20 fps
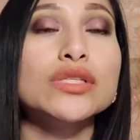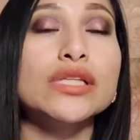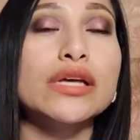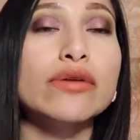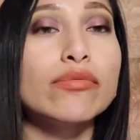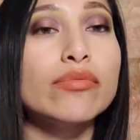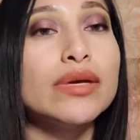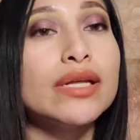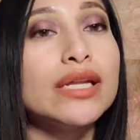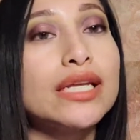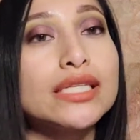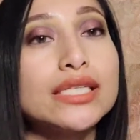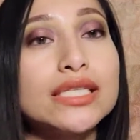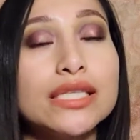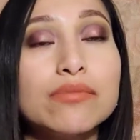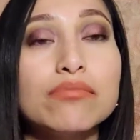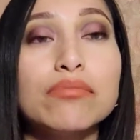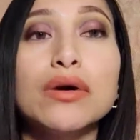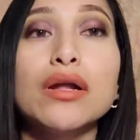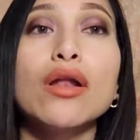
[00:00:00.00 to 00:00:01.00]
They will be
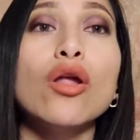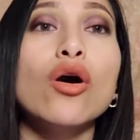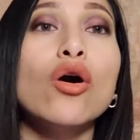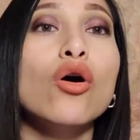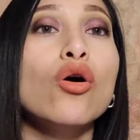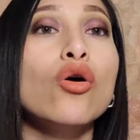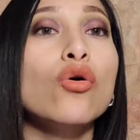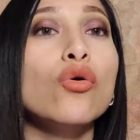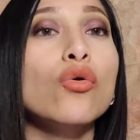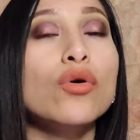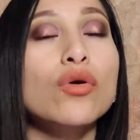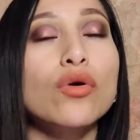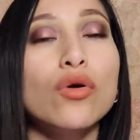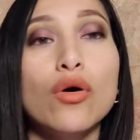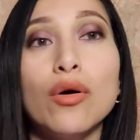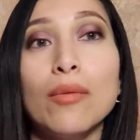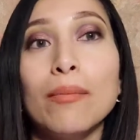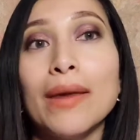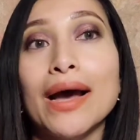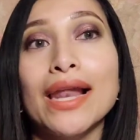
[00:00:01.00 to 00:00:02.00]
listed below,
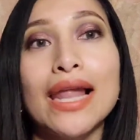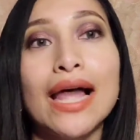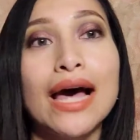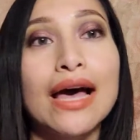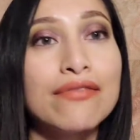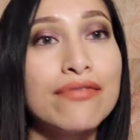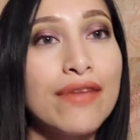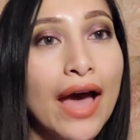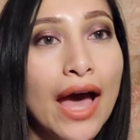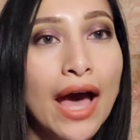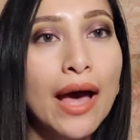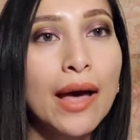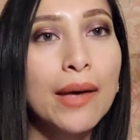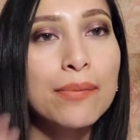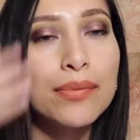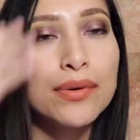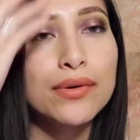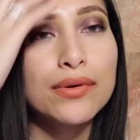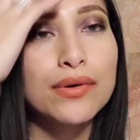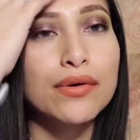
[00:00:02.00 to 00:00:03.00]
on my live app,
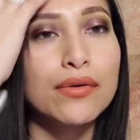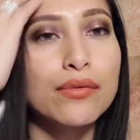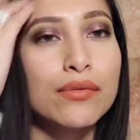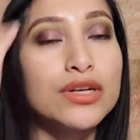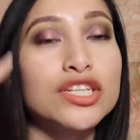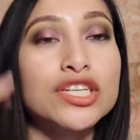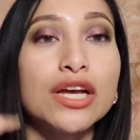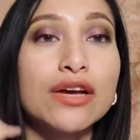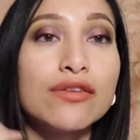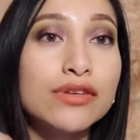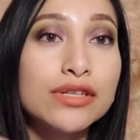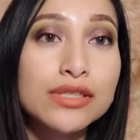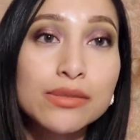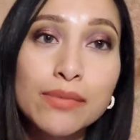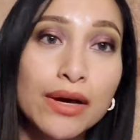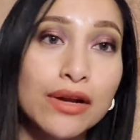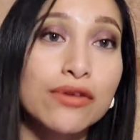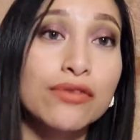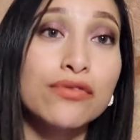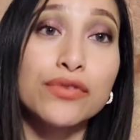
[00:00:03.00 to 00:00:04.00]
whichever is
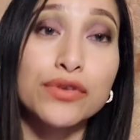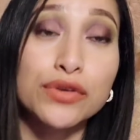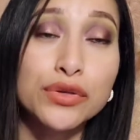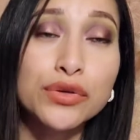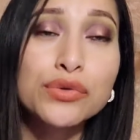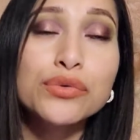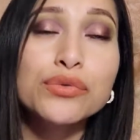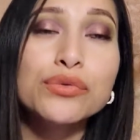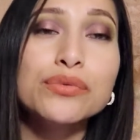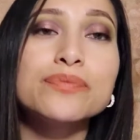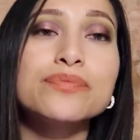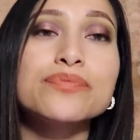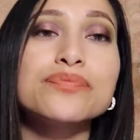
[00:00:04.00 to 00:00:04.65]
better for you.